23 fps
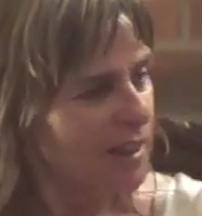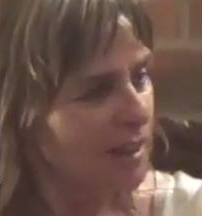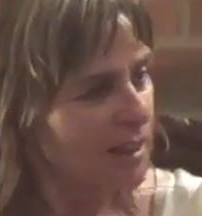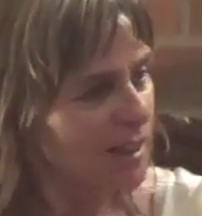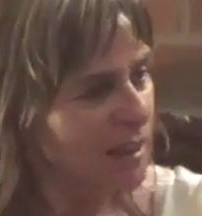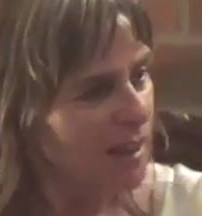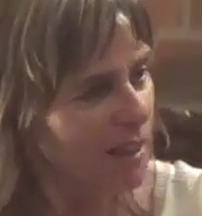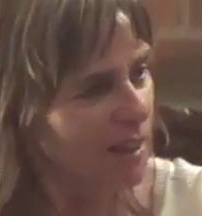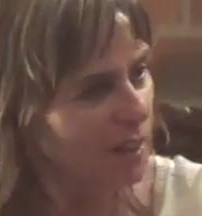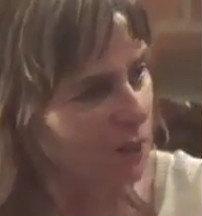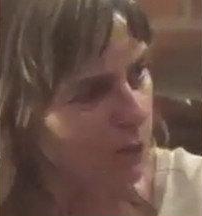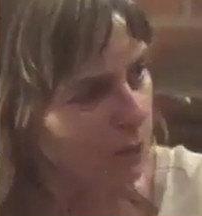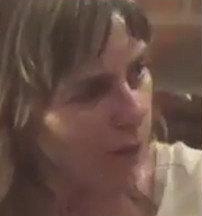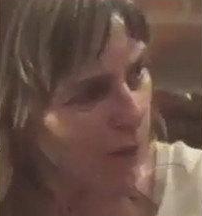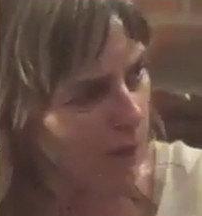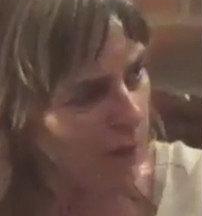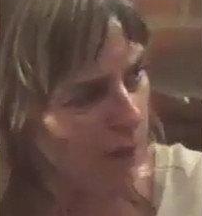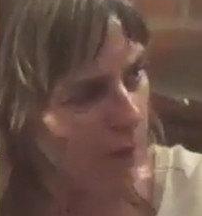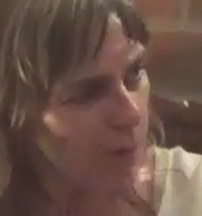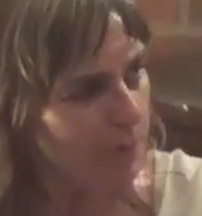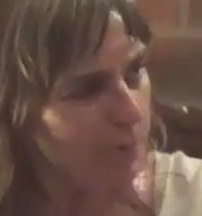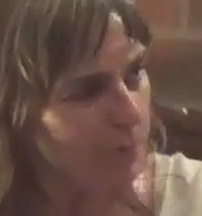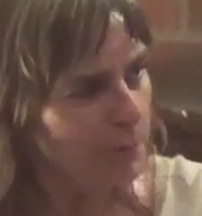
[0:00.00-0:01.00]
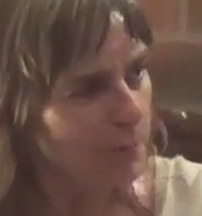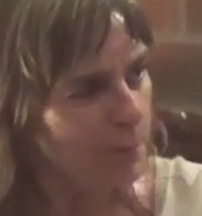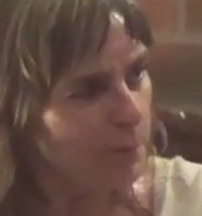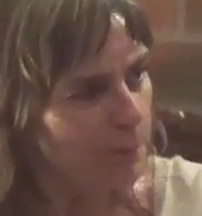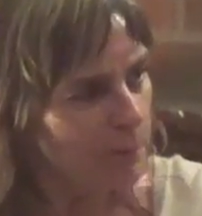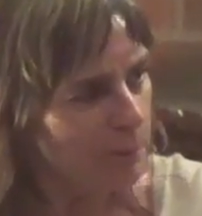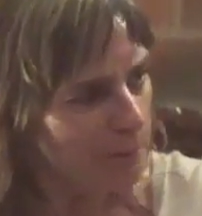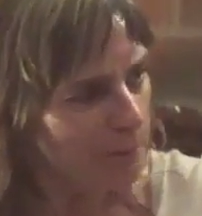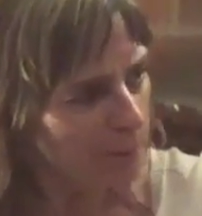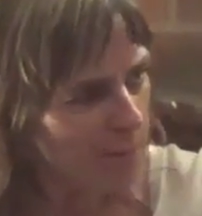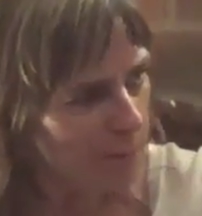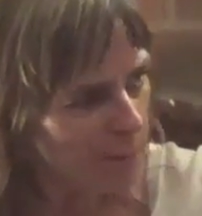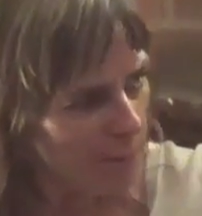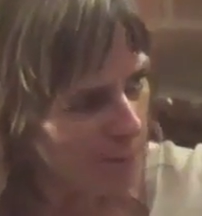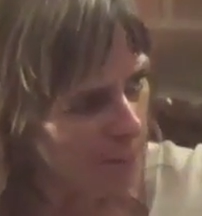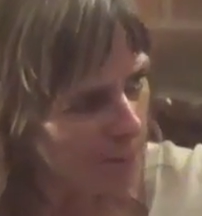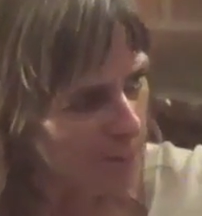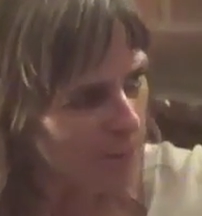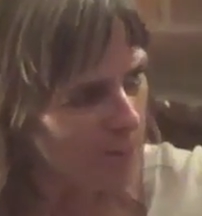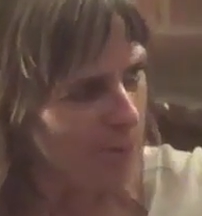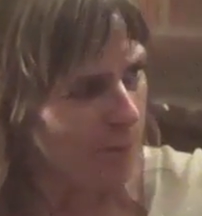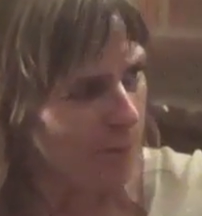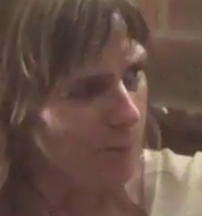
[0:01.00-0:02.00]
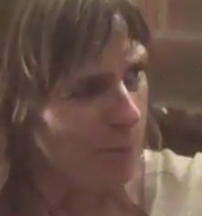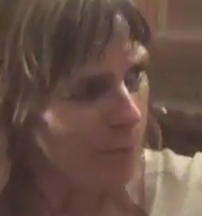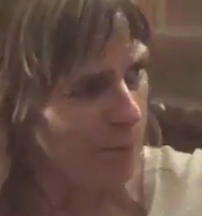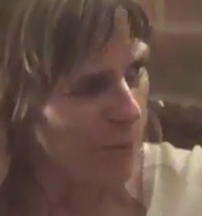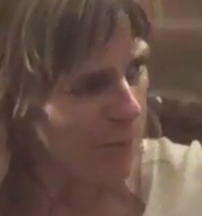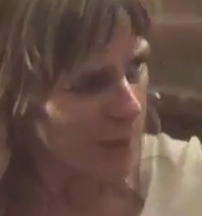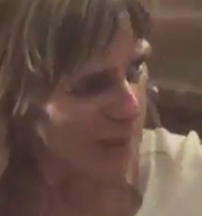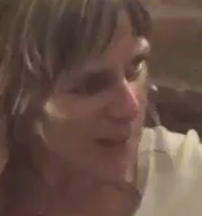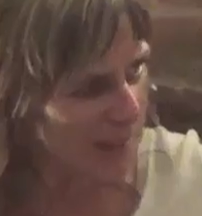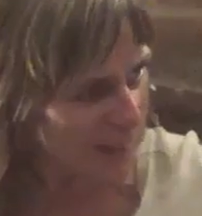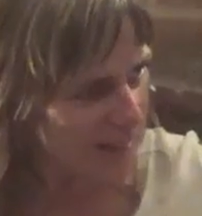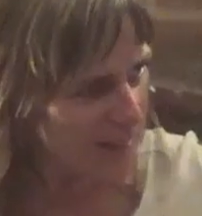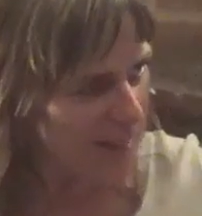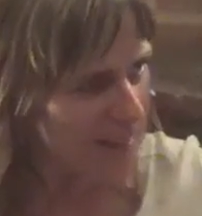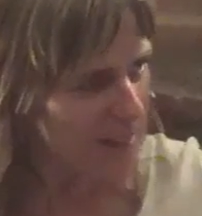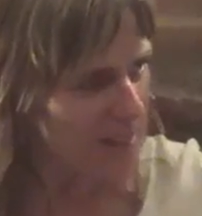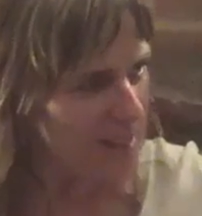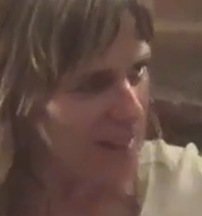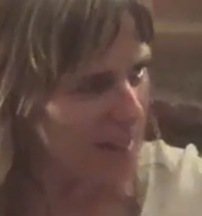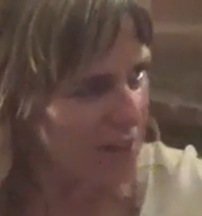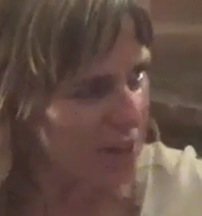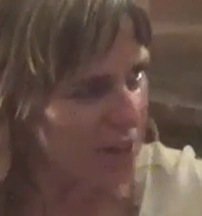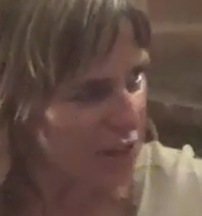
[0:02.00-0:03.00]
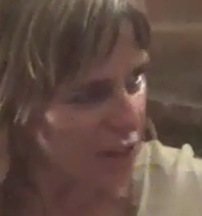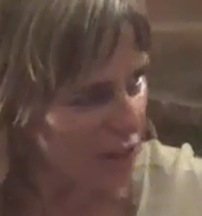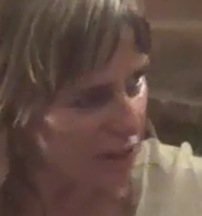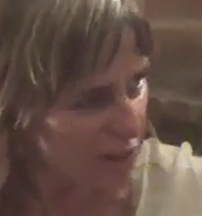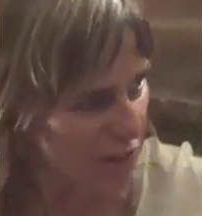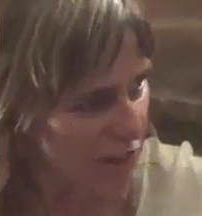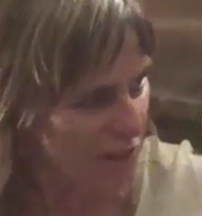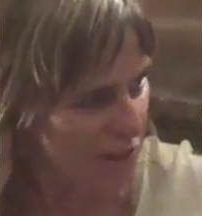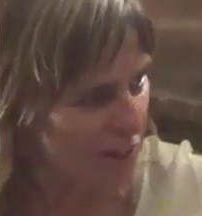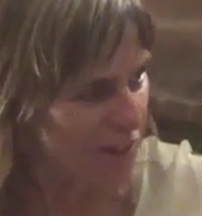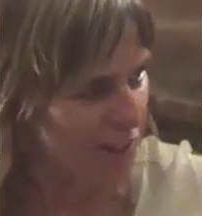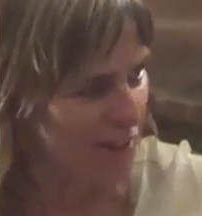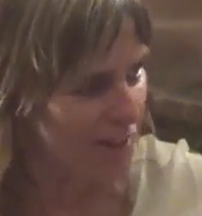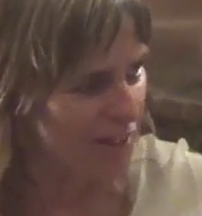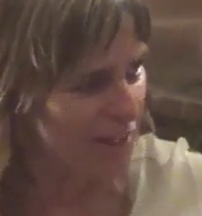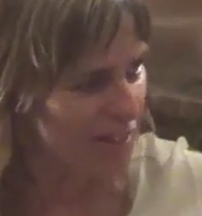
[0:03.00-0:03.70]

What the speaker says: there you are, meeting sensations.